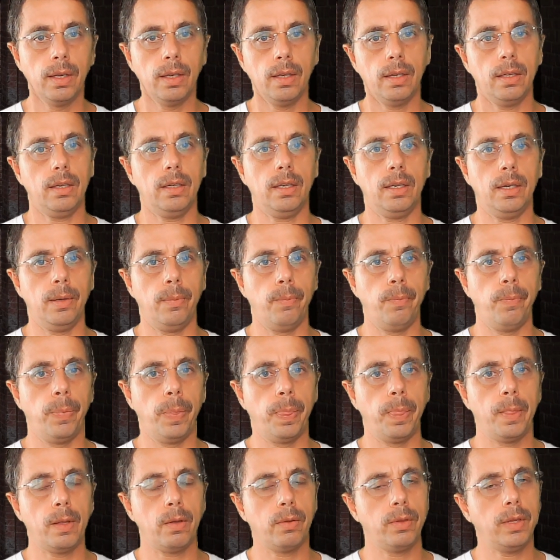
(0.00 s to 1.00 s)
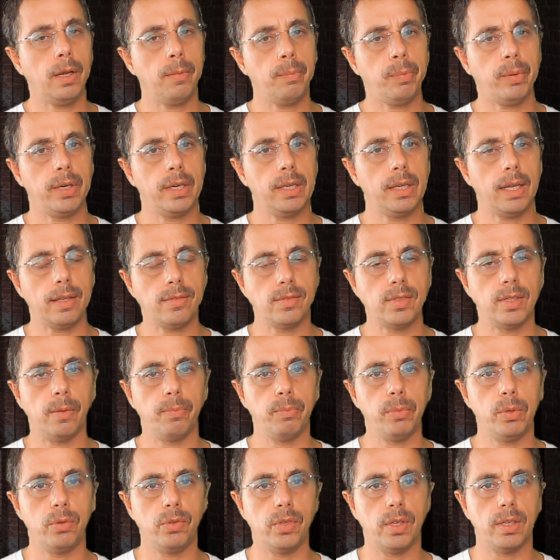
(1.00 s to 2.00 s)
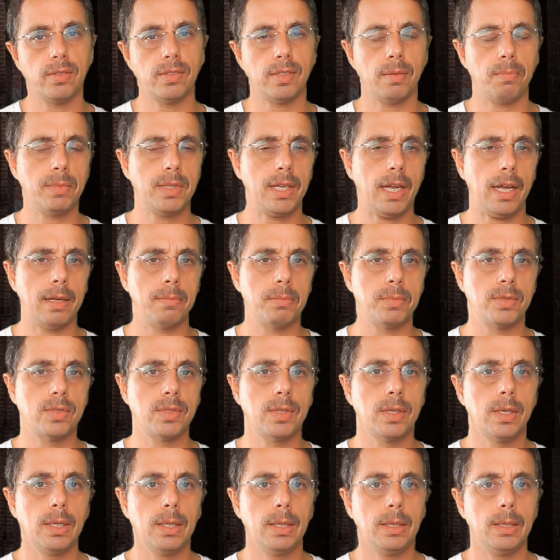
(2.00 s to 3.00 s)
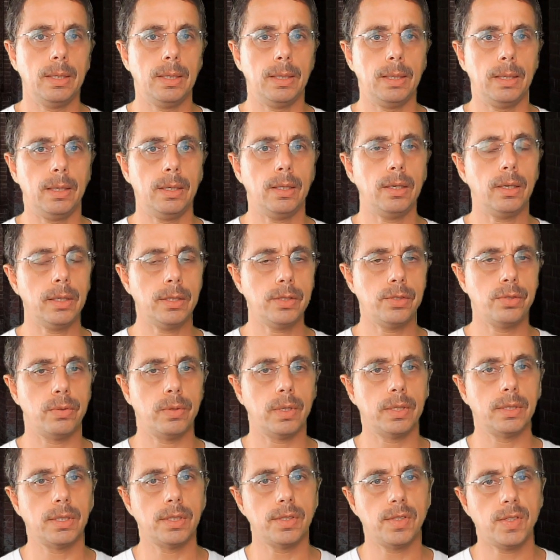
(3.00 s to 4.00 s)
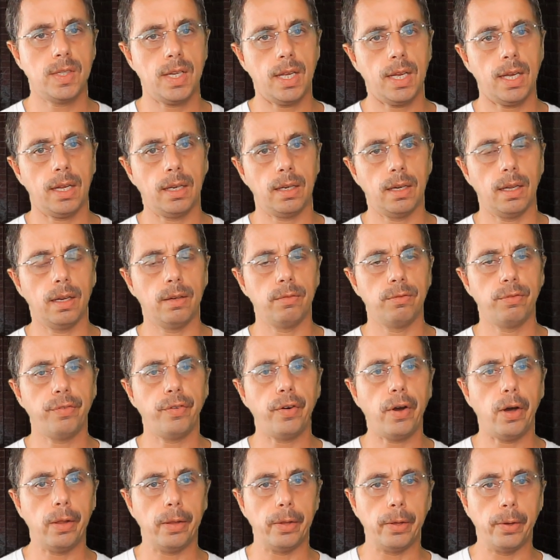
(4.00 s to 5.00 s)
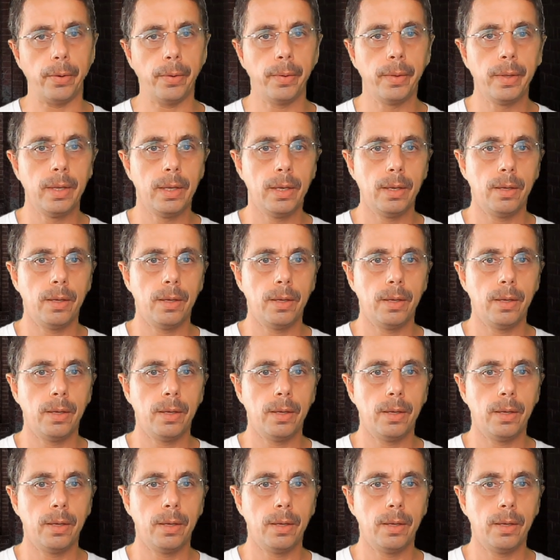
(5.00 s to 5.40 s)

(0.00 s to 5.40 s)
contemporary classical music sometimes hard to understand and follow,